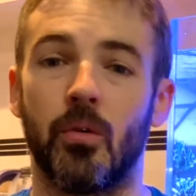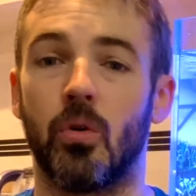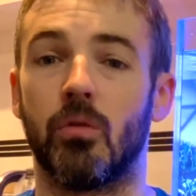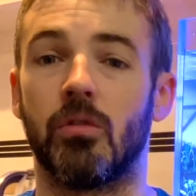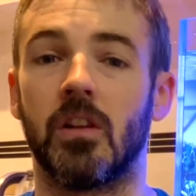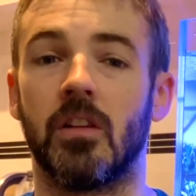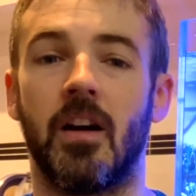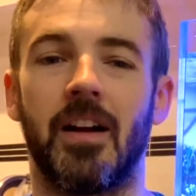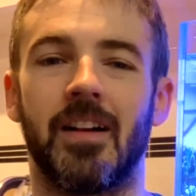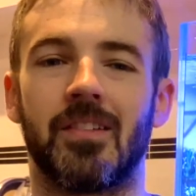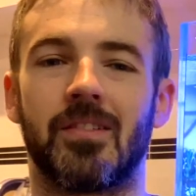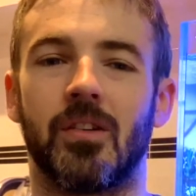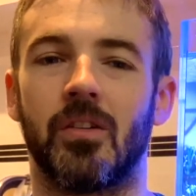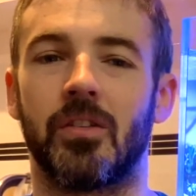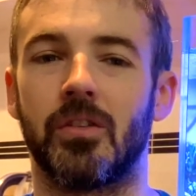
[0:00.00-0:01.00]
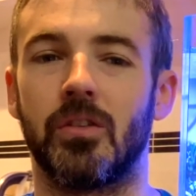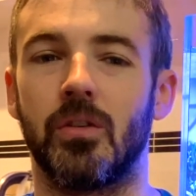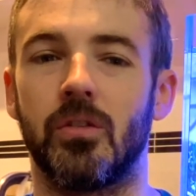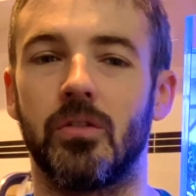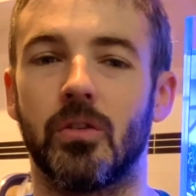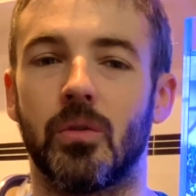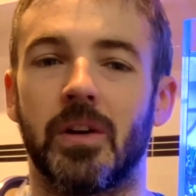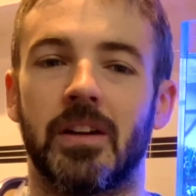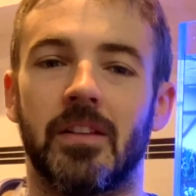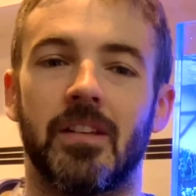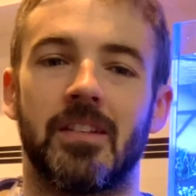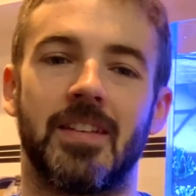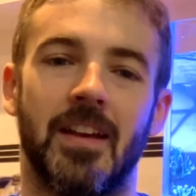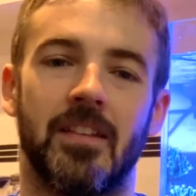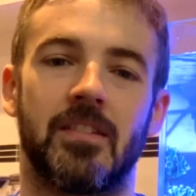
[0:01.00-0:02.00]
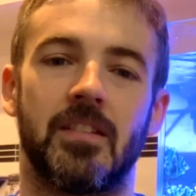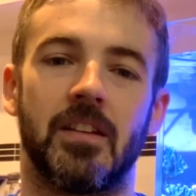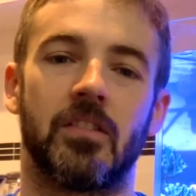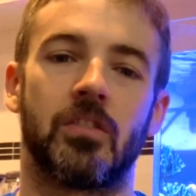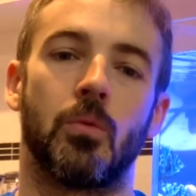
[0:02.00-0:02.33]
or reliance on you doing the testing